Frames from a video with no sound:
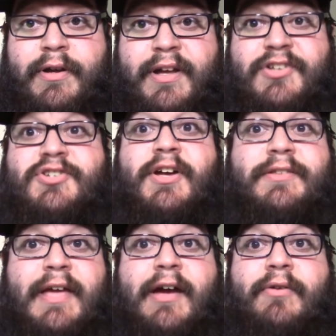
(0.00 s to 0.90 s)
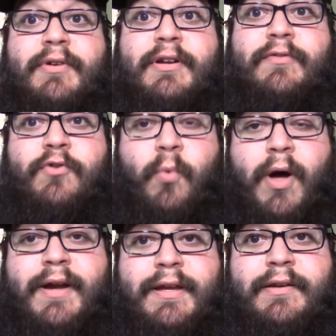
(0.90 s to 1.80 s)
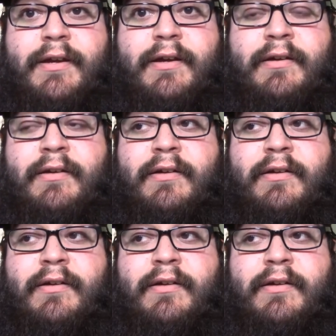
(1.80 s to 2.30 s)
It's shut down, and if you walk in there,